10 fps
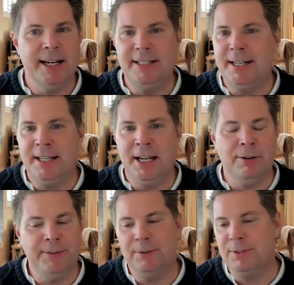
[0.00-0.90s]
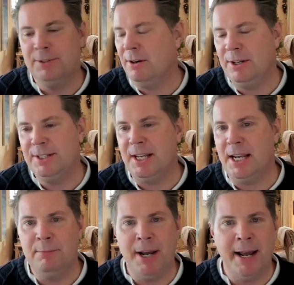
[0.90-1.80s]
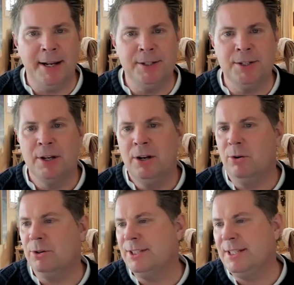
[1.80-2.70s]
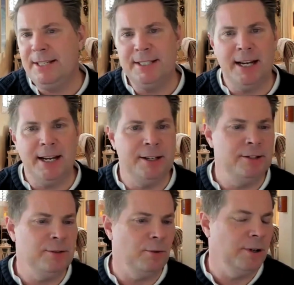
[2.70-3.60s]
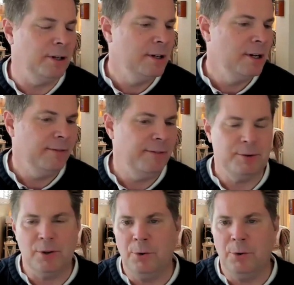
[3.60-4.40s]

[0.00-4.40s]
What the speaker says: And I didn't care if I was carrying sandbags or C-stands or if I was